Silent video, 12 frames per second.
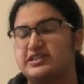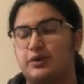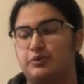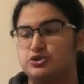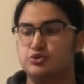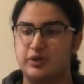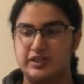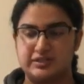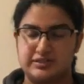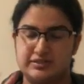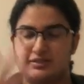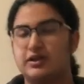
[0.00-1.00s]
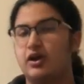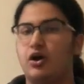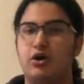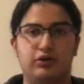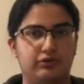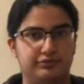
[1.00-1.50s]
Now which ones,
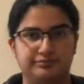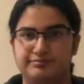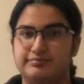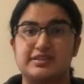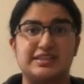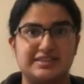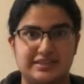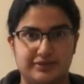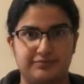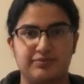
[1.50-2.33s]
I'll see.